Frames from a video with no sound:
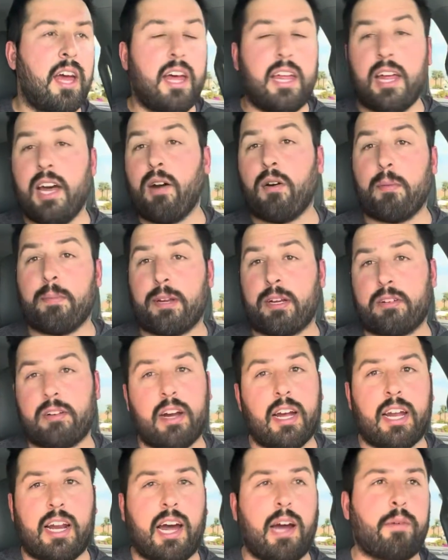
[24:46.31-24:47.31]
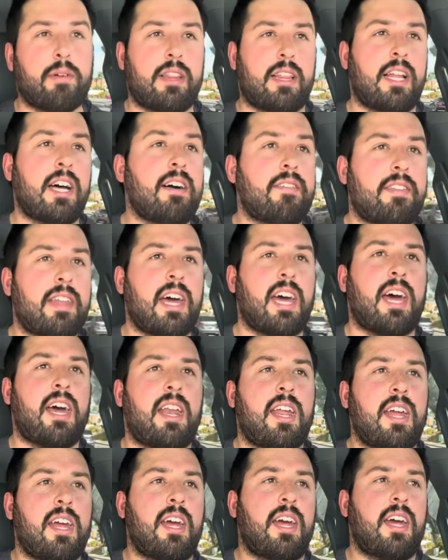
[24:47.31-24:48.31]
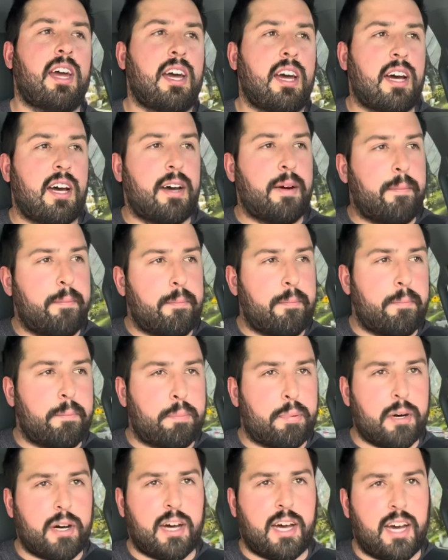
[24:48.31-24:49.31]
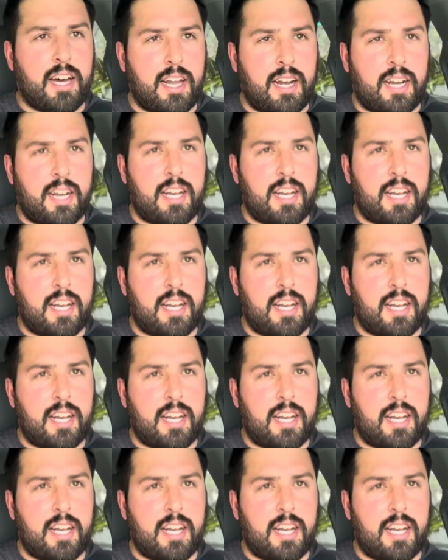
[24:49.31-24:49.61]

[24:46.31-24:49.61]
That would be great. I would love that. But